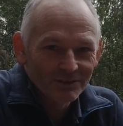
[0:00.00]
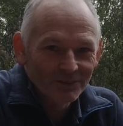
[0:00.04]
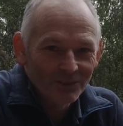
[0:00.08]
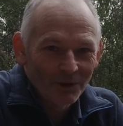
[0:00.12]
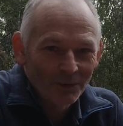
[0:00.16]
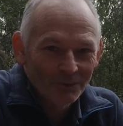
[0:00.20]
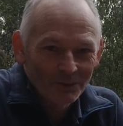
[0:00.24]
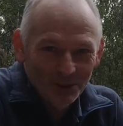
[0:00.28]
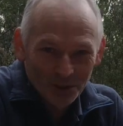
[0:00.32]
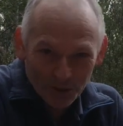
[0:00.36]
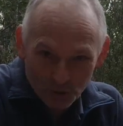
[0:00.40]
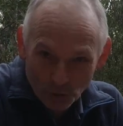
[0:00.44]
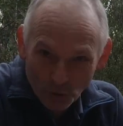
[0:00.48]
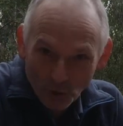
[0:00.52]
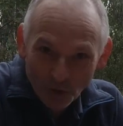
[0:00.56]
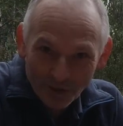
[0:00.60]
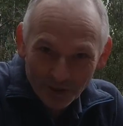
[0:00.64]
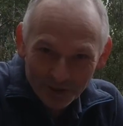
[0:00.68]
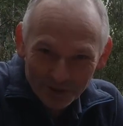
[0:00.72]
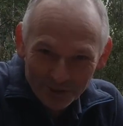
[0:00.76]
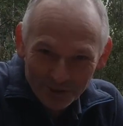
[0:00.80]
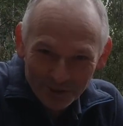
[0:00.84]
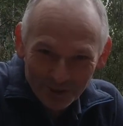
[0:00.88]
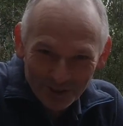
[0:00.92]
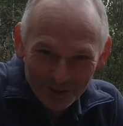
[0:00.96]
like me
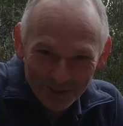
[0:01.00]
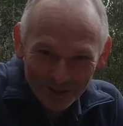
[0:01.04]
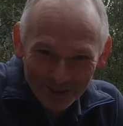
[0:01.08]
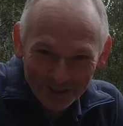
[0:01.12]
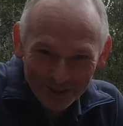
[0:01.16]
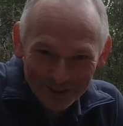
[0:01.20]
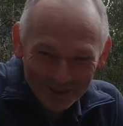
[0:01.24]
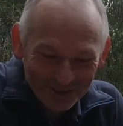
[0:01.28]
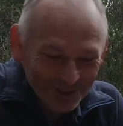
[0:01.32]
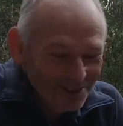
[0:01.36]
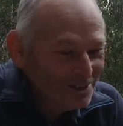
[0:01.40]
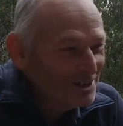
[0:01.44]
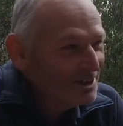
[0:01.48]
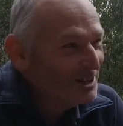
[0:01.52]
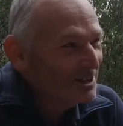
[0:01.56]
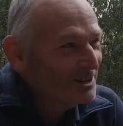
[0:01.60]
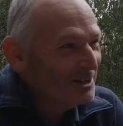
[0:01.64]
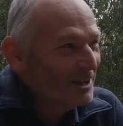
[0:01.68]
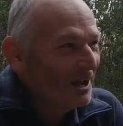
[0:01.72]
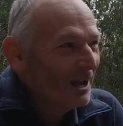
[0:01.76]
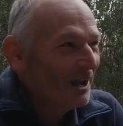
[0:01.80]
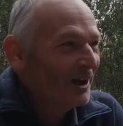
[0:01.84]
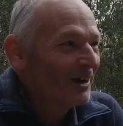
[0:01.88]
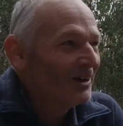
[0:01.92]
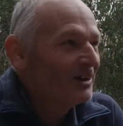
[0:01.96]
talking to you
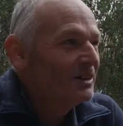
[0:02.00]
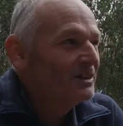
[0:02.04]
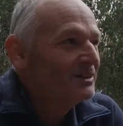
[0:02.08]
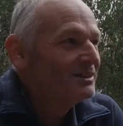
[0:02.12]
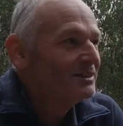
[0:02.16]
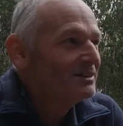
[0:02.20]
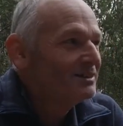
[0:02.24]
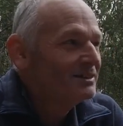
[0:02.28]
now,